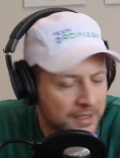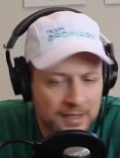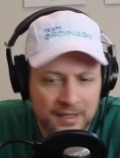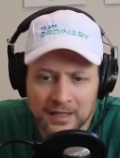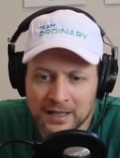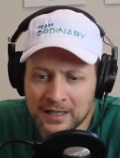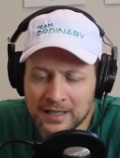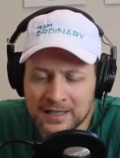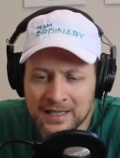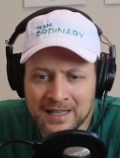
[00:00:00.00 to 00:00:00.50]

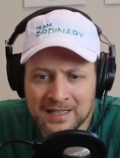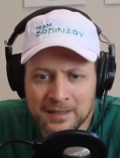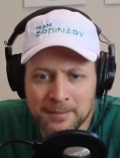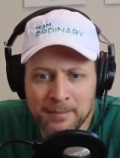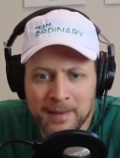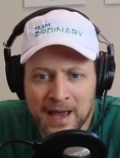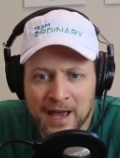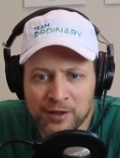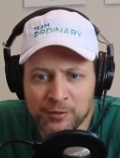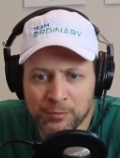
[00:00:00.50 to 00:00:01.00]
because that's a
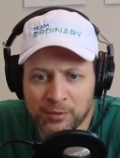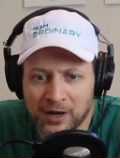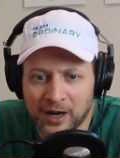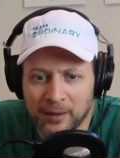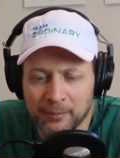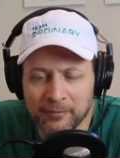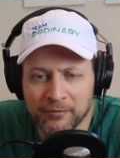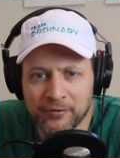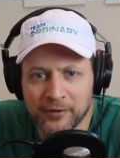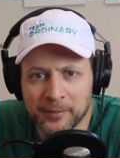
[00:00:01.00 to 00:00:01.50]
math
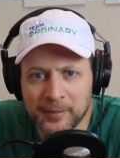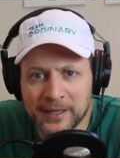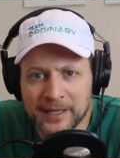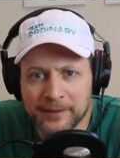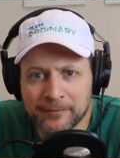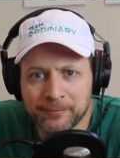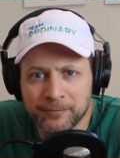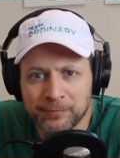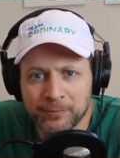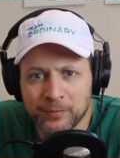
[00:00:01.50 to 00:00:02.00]
problem for
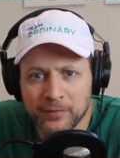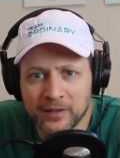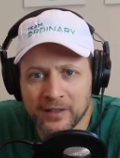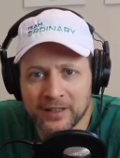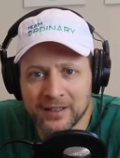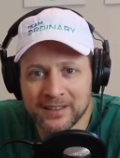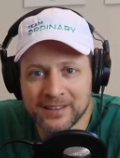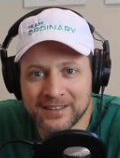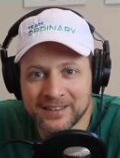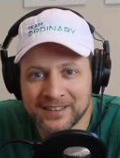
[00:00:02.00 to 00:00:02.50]
me.
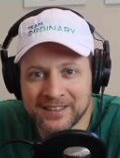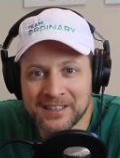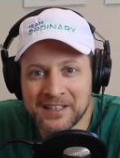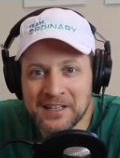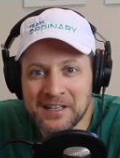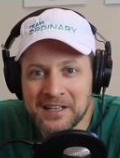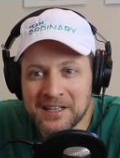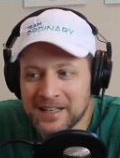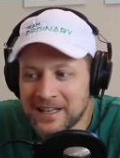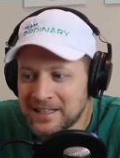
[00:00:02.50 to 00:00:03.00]

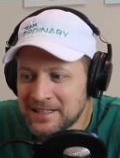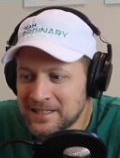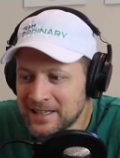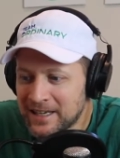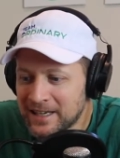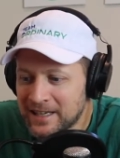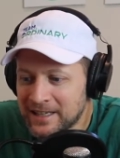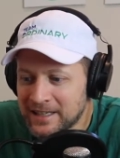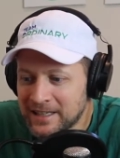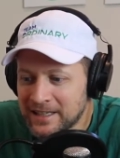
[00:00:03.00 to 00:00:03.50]
That's
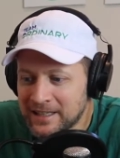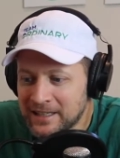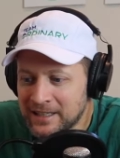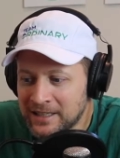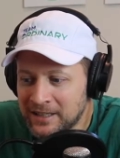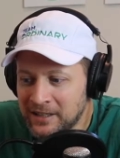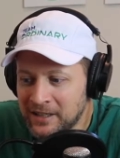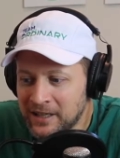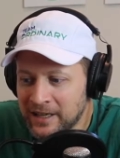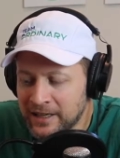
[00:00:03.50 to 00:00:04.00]
like, all
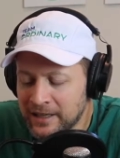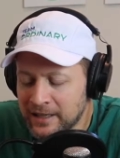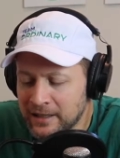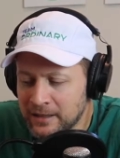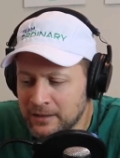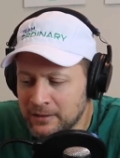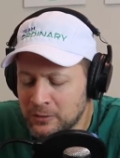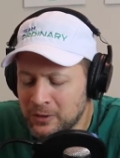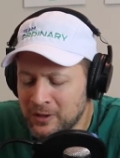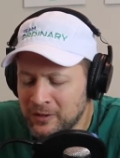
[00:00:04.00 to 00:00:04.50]

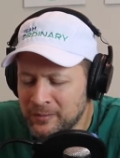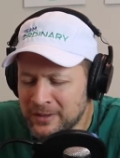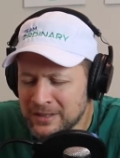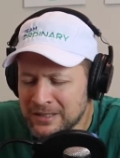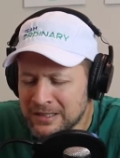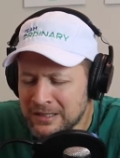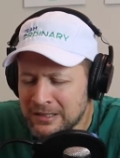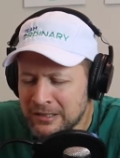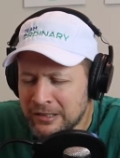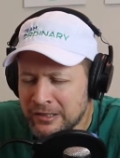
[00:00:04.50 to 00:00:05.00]
right, 12
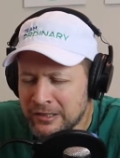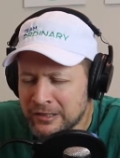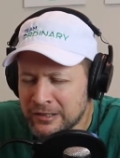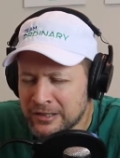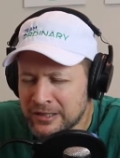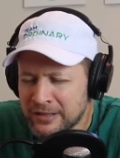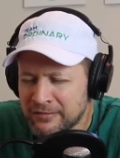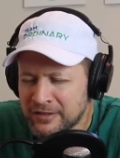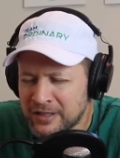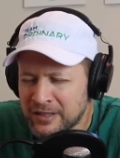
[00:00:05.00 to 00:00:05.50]
months in a year,
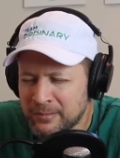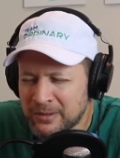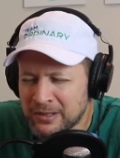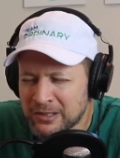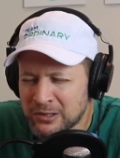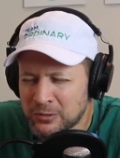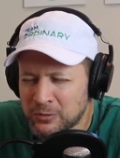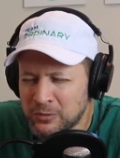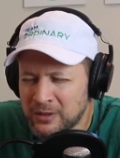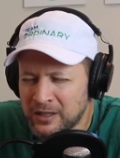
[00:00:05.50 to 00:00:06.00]
17
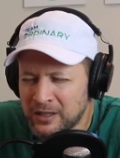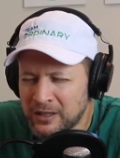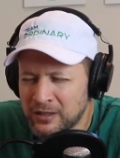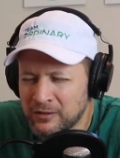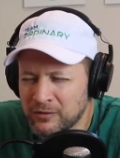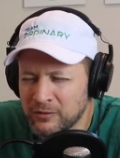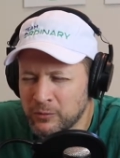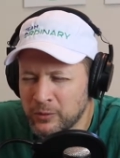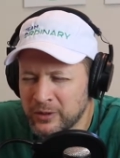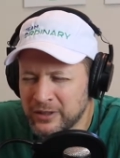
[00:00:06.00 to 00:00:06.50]
minus
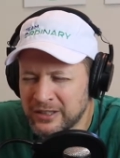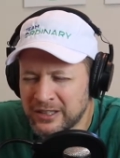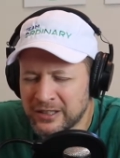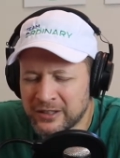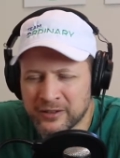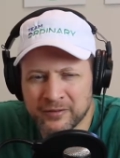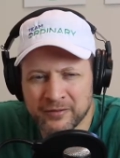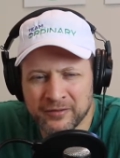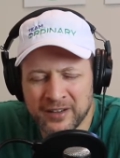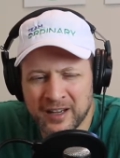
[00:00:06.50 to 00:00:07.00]
12, 1
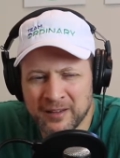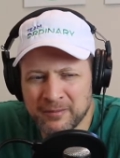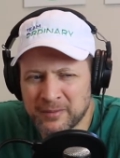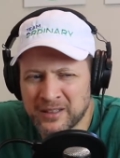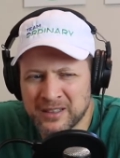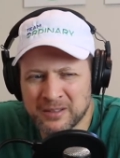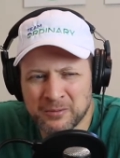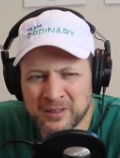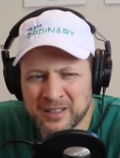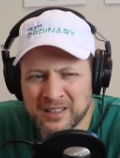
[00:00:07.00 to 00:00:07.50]
year and 5
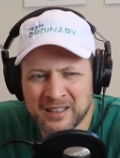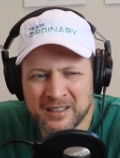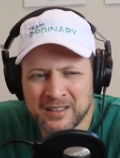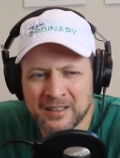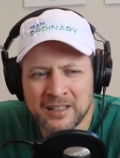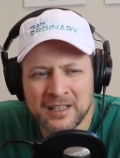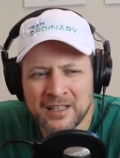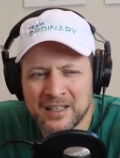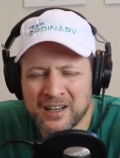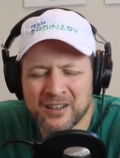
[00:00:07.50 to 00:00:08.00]

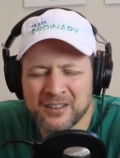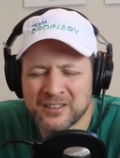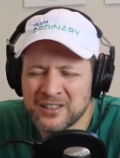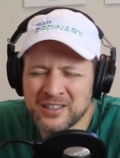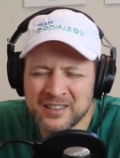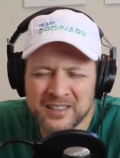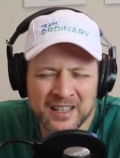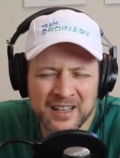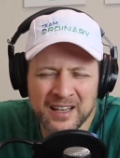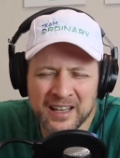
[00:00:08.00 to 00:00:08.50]
months. I
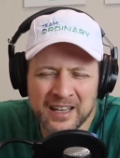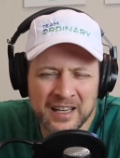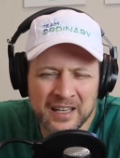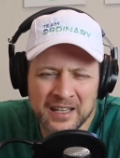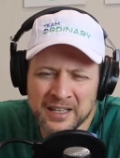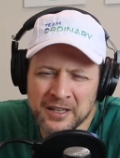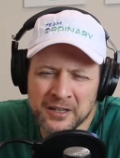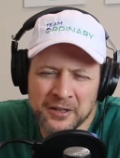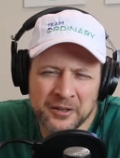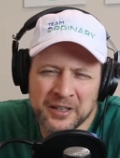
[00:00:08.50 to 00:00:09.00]
just say like a
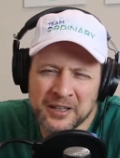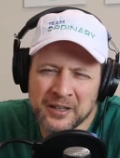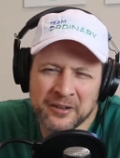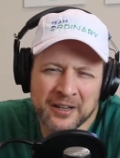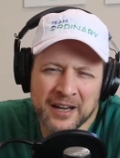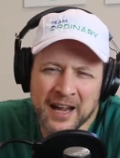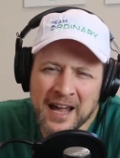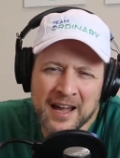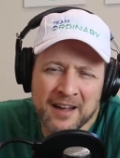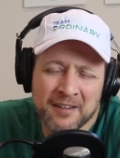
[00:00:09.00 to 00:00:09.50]
year, year
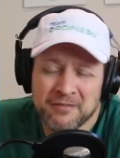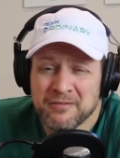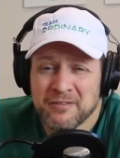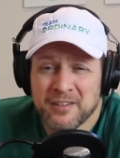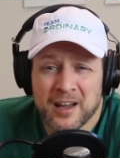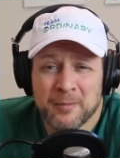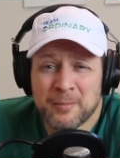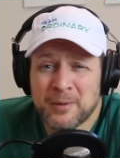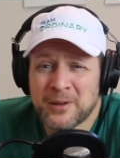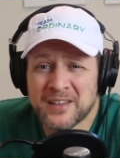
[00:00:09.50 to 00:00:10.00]
and a half.
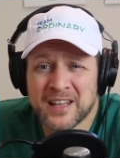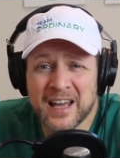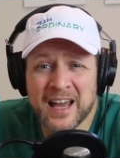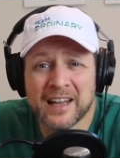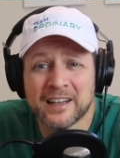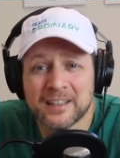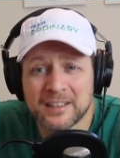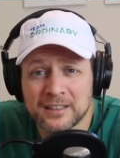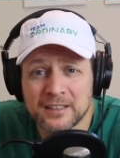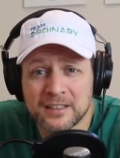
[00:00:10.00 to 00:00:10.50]
How about that?